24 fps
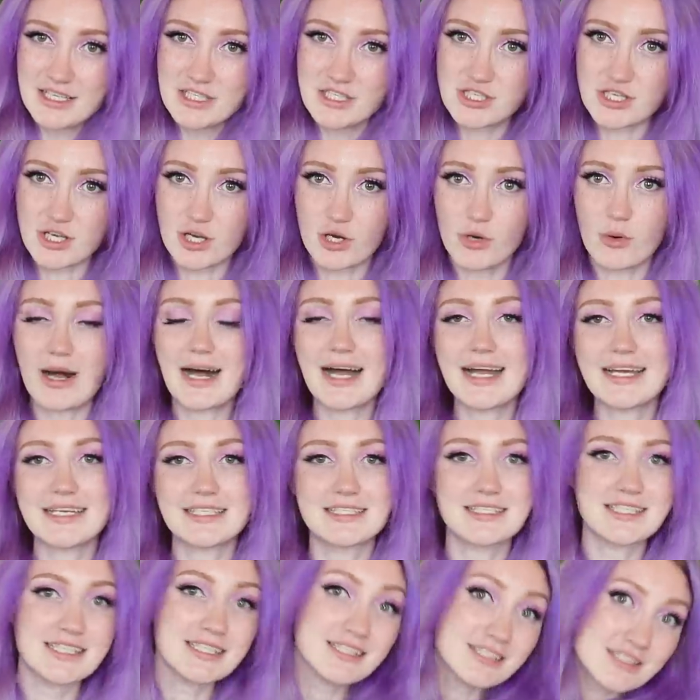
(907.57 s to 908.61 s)
So
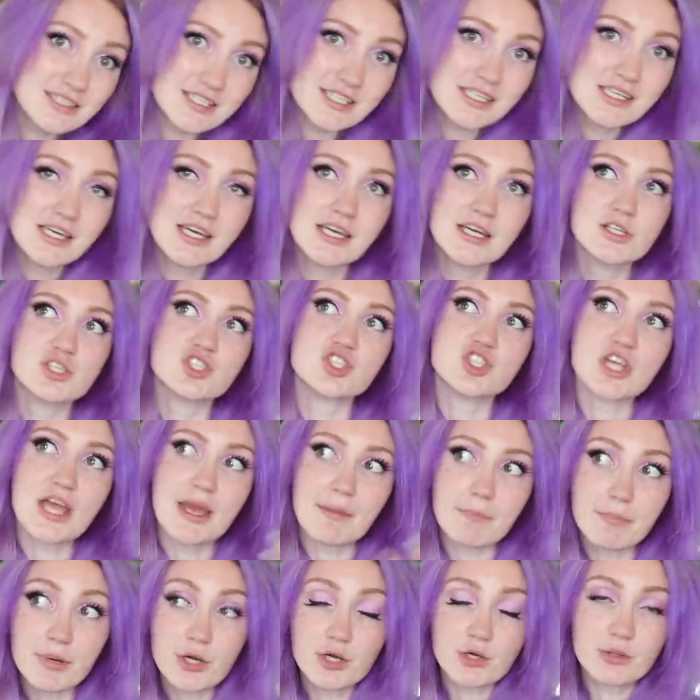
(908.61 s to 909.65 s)
I didn't
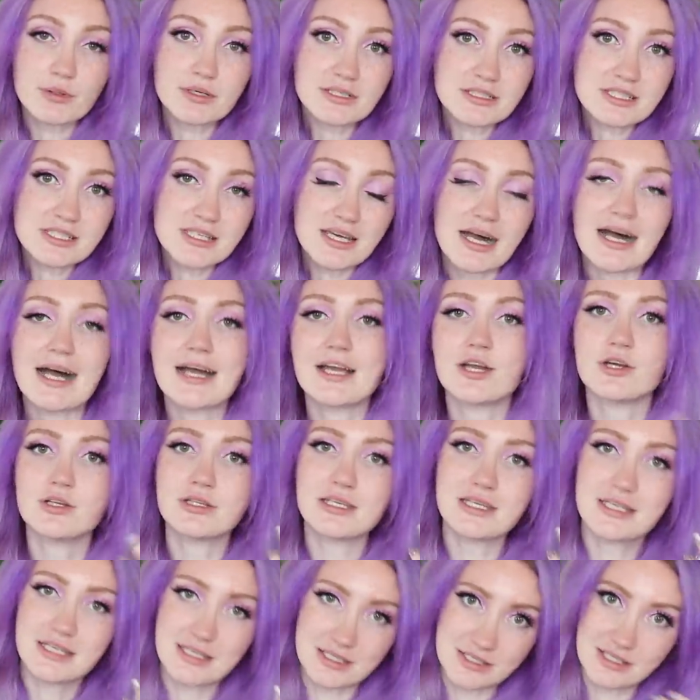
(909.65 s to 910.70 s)
shampoo it, I
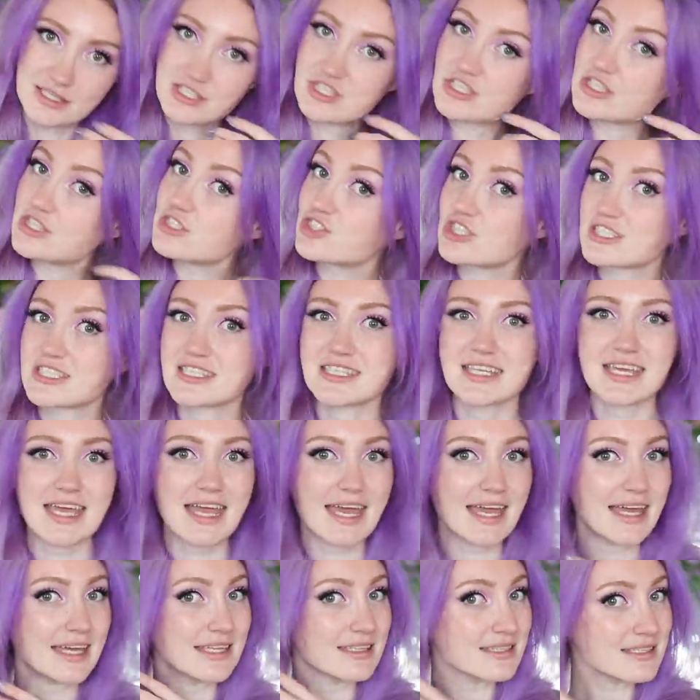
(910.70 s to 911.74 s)
only conditioned just the
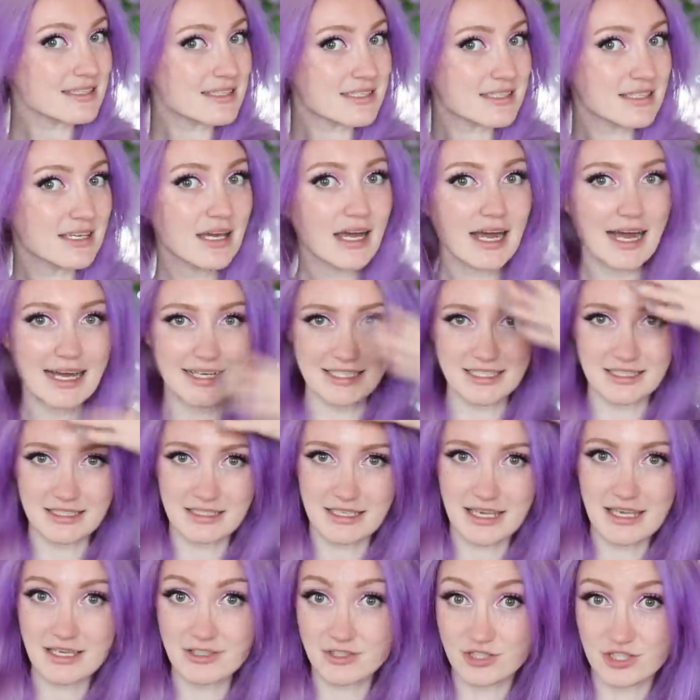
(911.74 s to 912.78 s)
ends. I
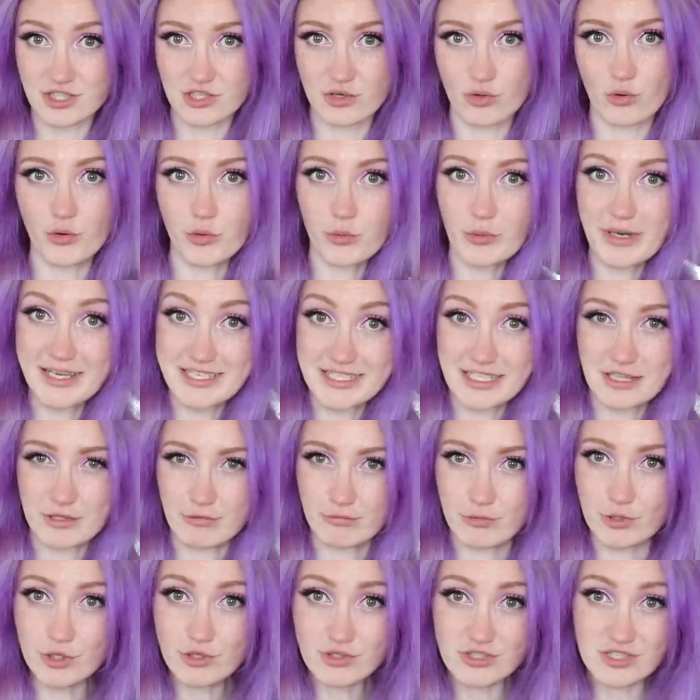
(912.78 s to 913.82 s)
didn't condition all the way to
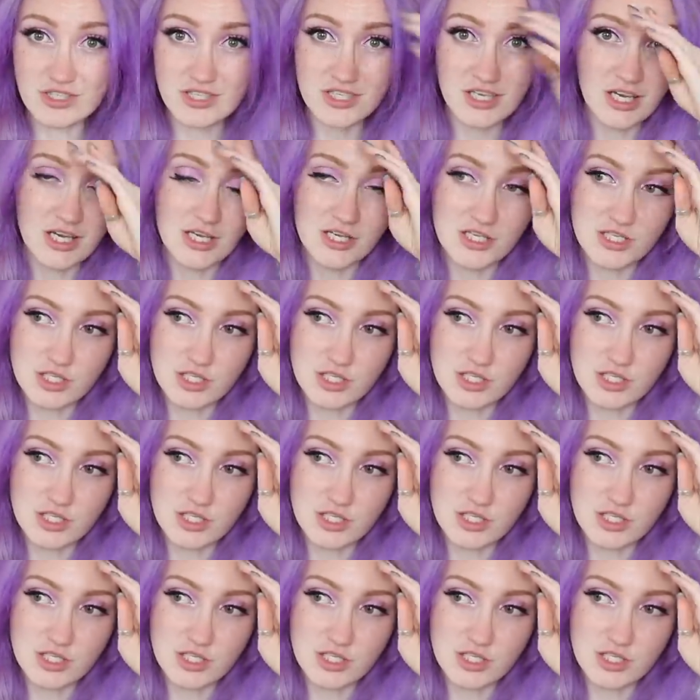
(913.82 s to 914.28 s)
the roots.